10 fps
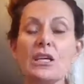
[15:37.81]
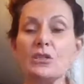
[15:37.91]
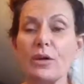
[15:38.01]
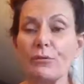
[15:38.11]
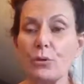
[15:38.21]

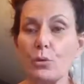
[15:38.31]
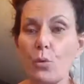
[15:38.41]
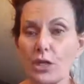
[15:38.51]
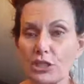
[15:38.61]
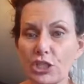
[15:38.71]
So if you
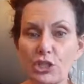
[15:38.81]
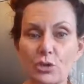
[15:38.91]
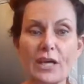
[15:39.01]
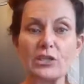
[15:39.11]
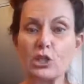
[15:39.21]
want to
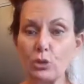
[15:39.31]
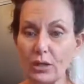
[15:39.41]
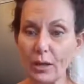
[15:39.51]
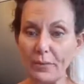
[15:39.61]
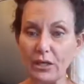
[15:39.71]
do that, do
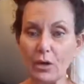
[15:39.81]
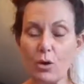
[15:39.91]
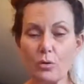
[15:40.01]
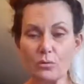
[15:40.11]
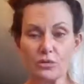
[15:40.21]
let me know.